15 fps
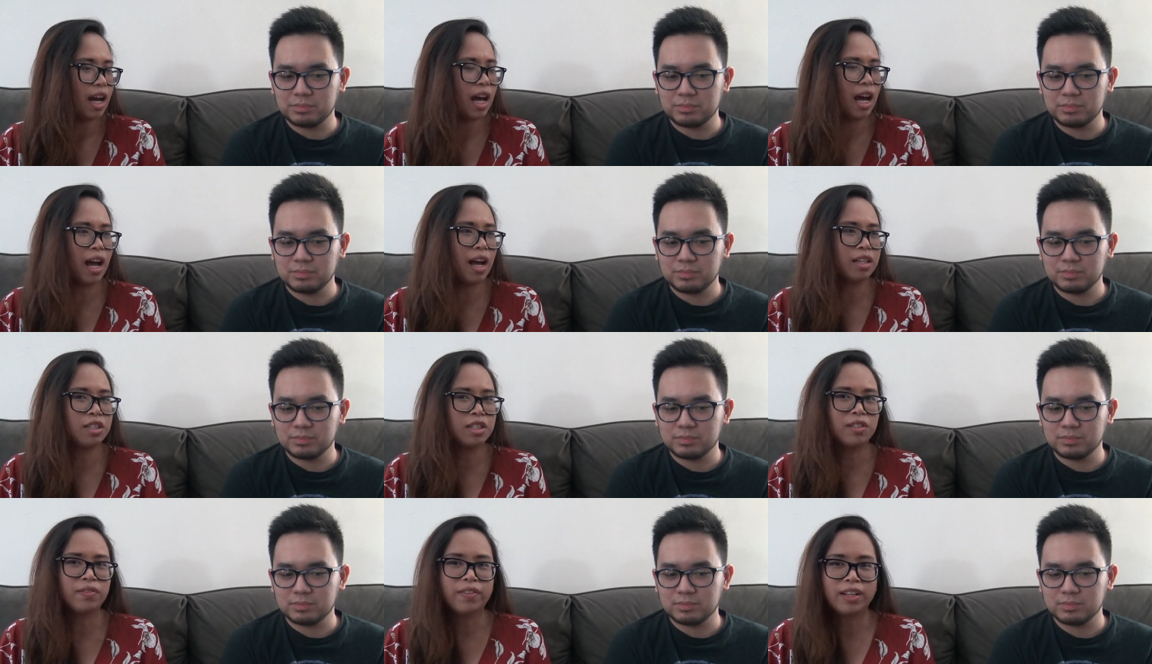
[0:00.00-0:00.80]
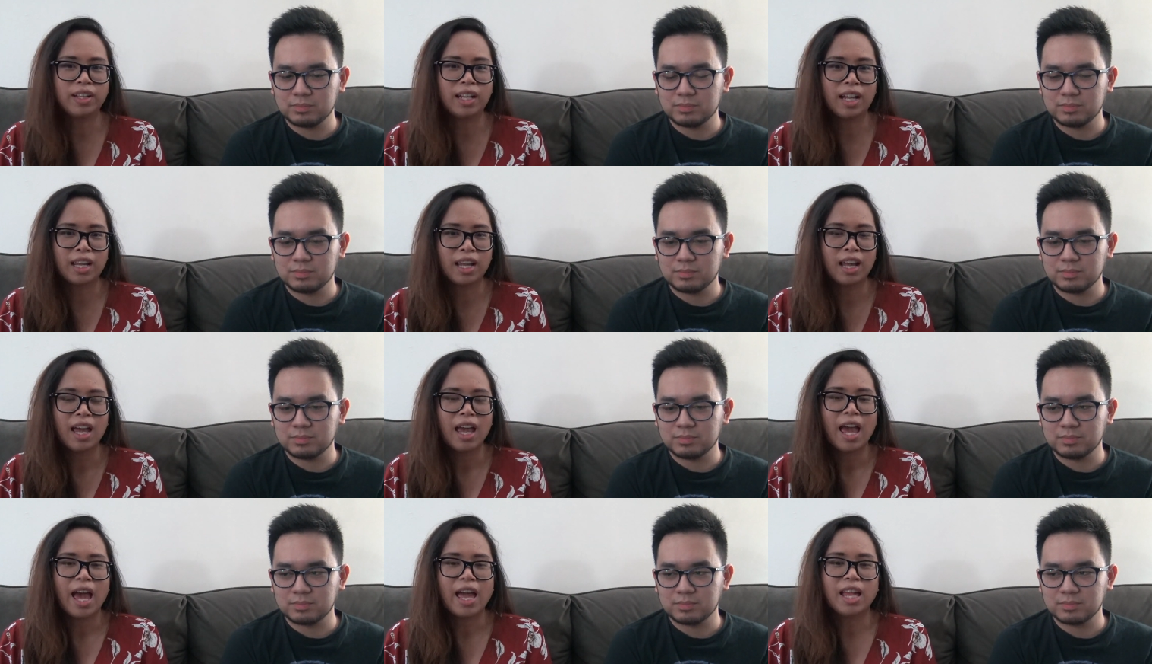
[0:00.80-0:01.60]
Speaker 1: And I just feel like,
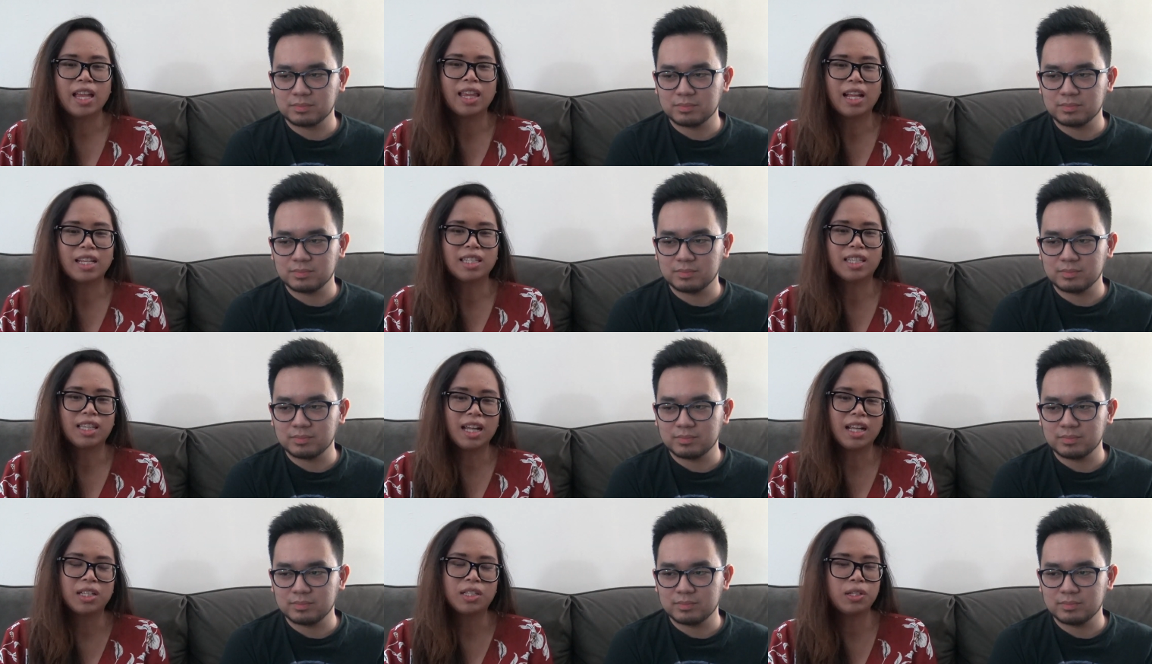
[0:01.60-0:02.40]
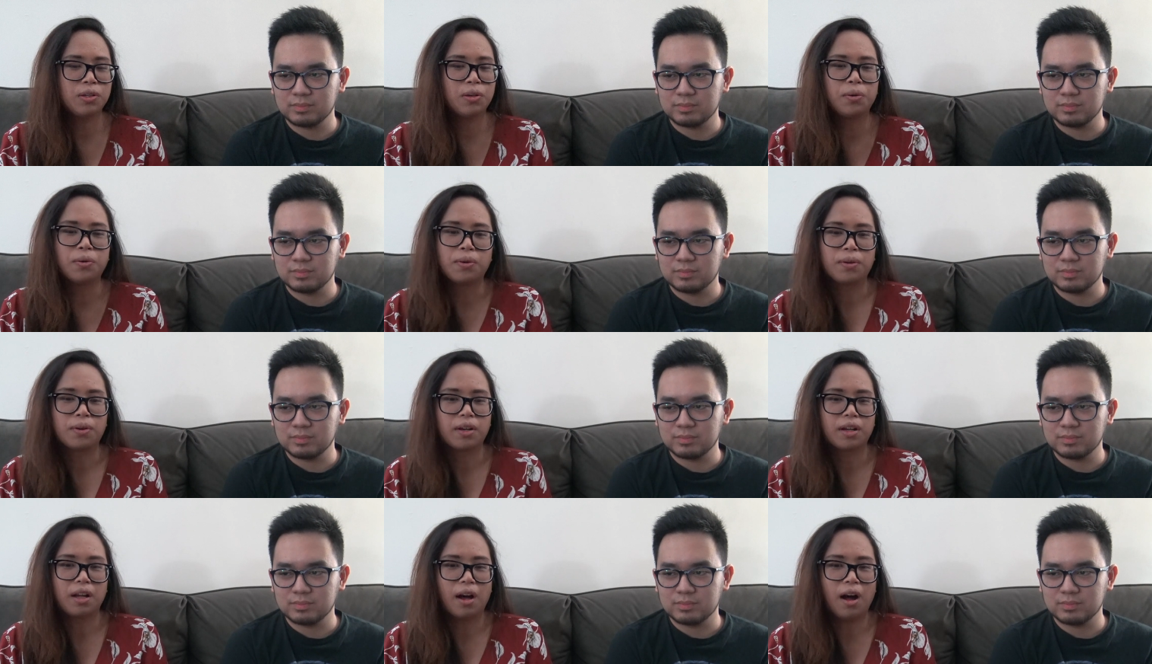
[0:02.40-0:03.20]
and that's the thing too.
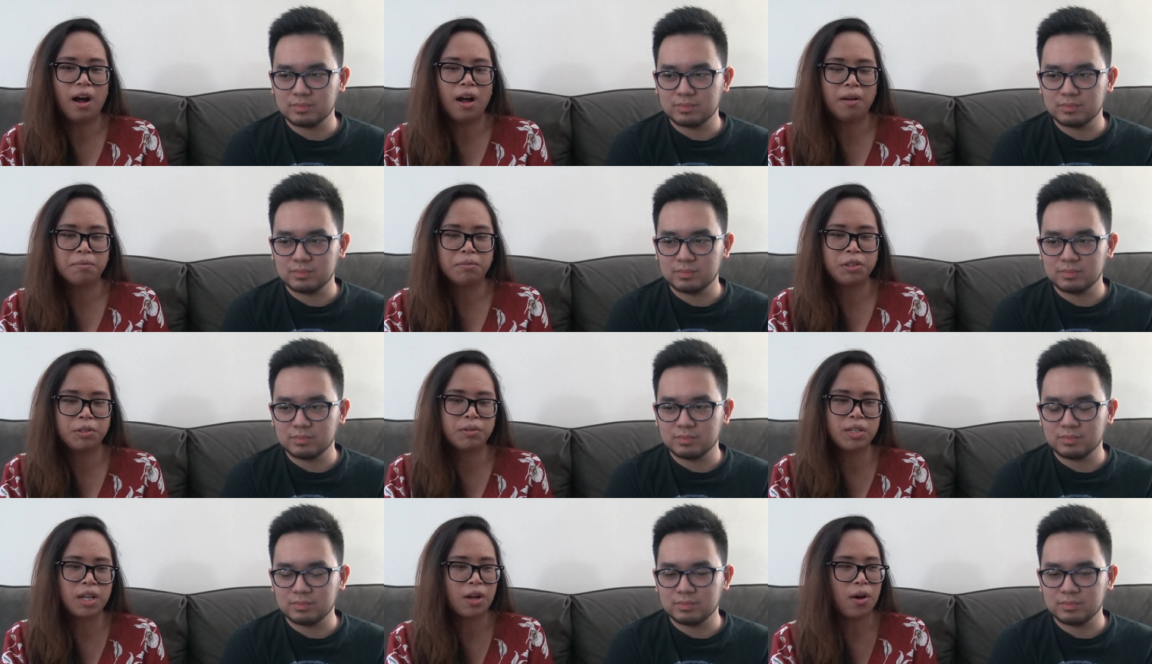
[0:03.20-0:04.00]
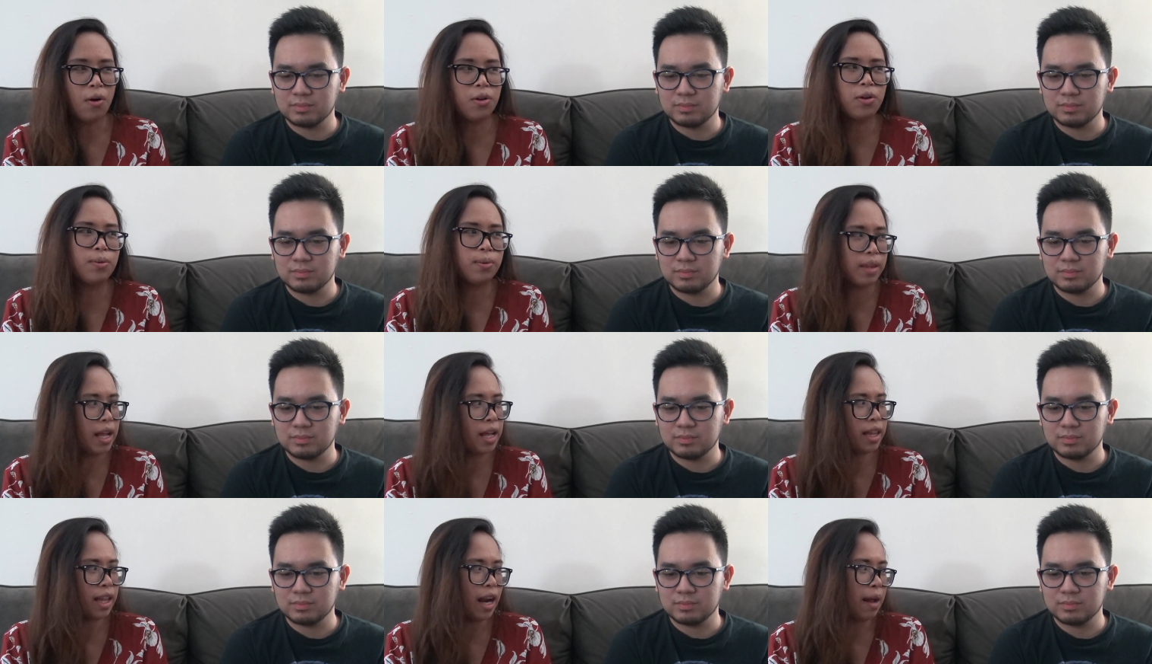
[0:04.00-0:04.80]
Um, she was like, "Oh, you
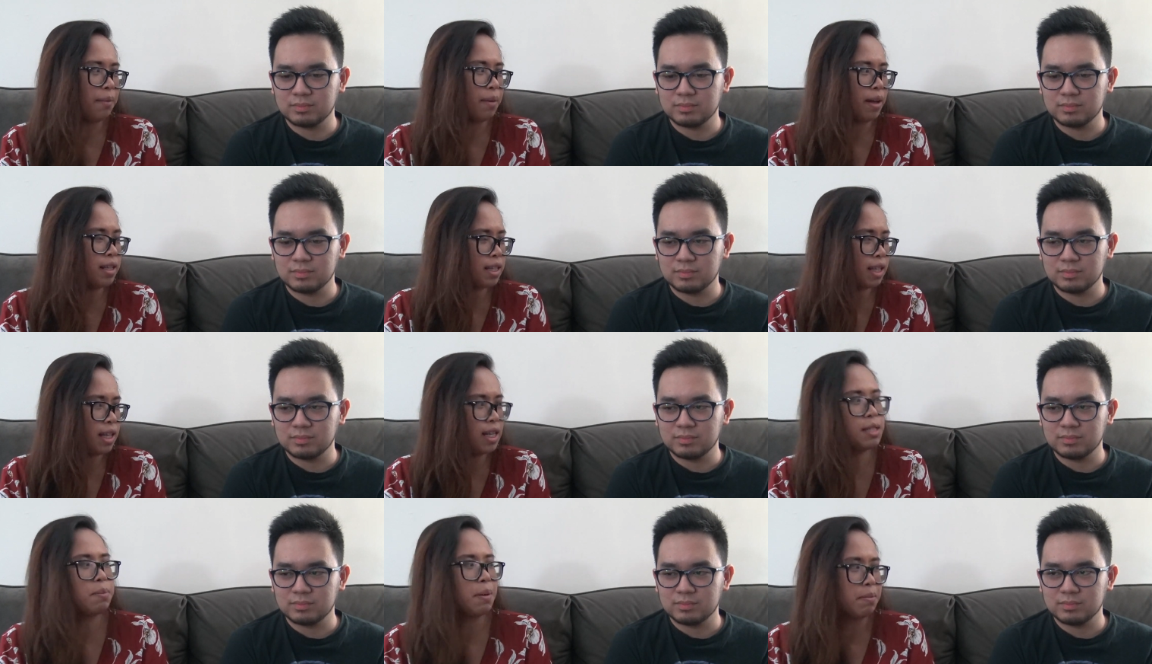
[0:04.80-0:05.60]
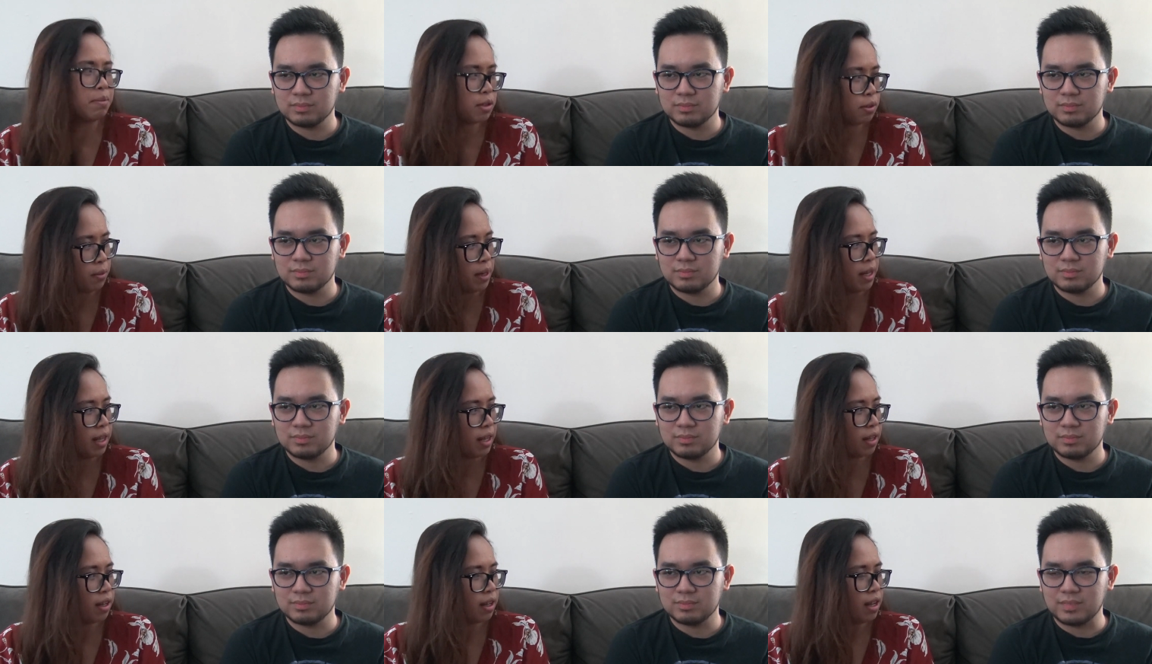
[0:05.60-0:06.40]
think that I'm into this pipsqueak?"
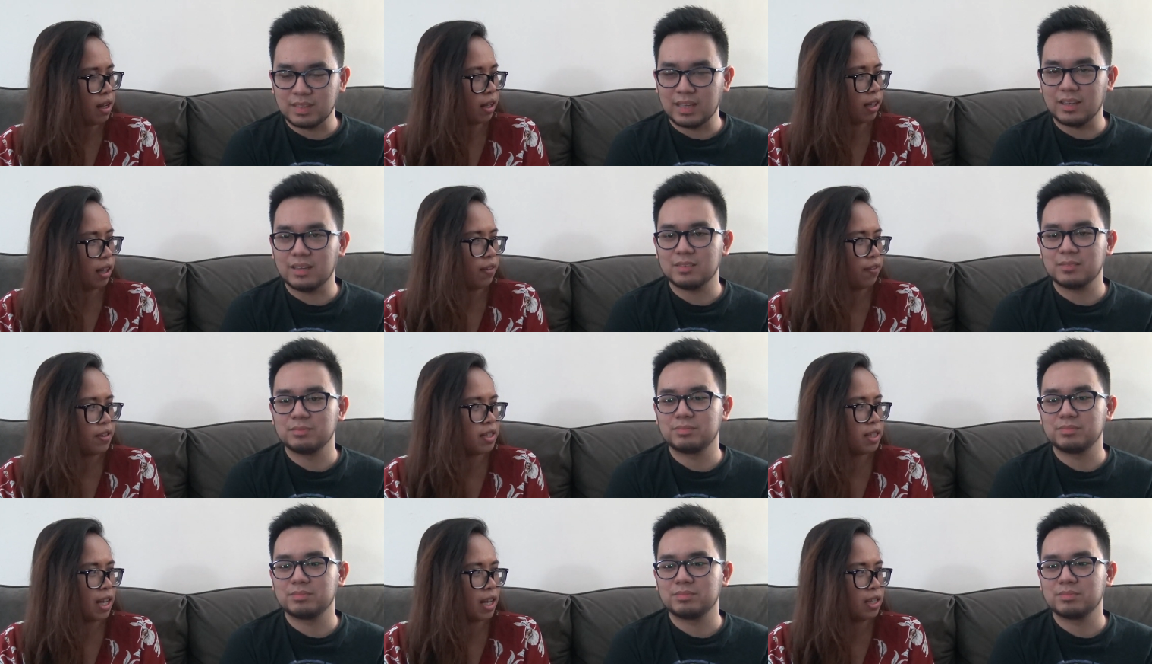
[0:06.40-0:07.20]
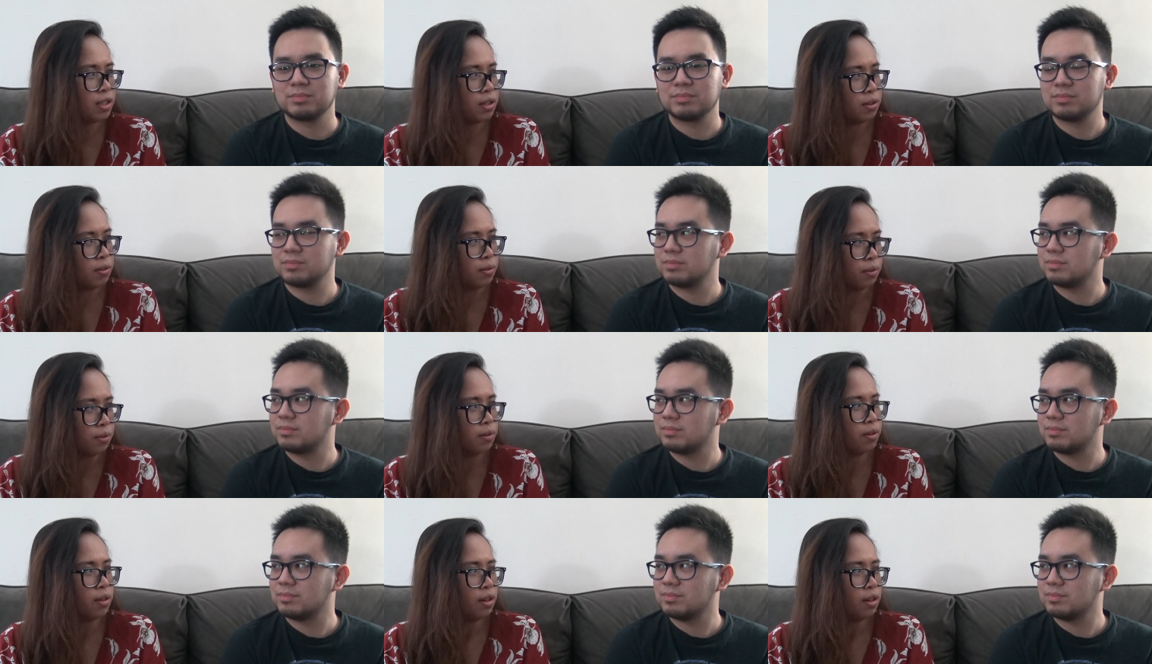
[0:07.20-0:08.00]
Yeah. Caulifla said to